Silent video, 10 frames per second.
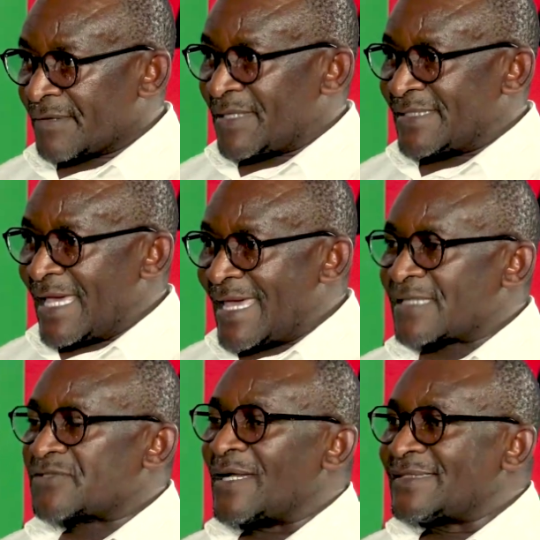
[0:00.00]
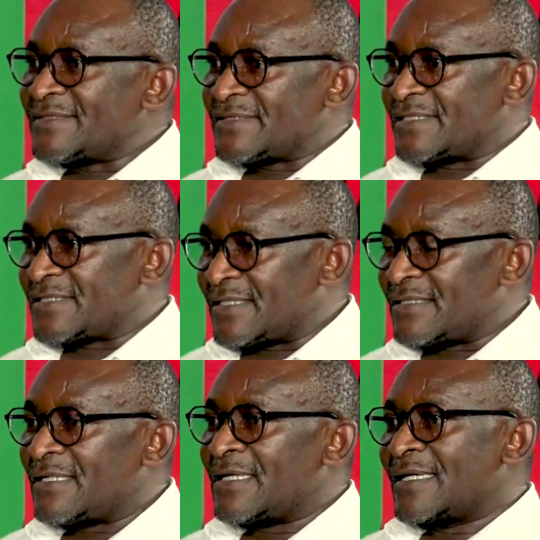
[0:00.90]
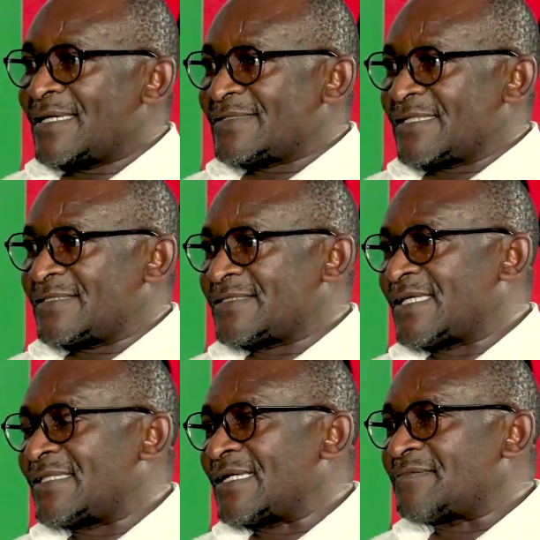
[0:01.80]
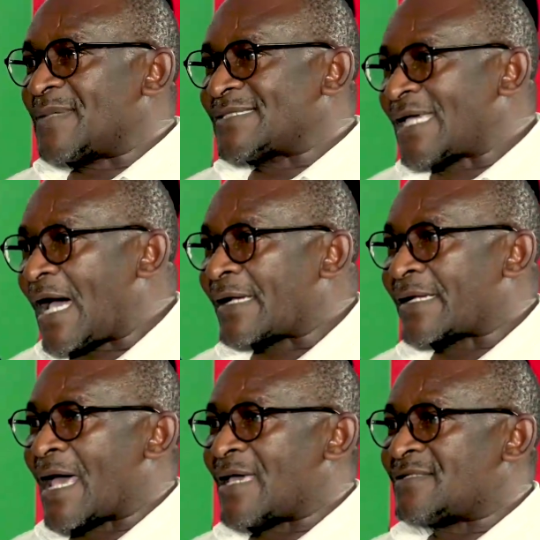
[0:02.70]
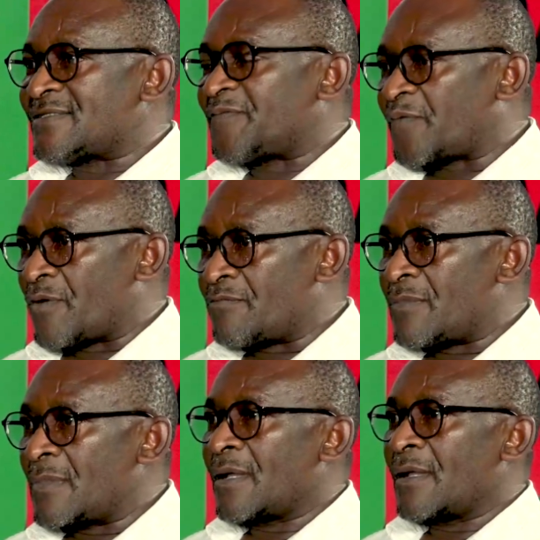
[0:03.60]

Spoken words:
But the actual decision is a decision that must arise from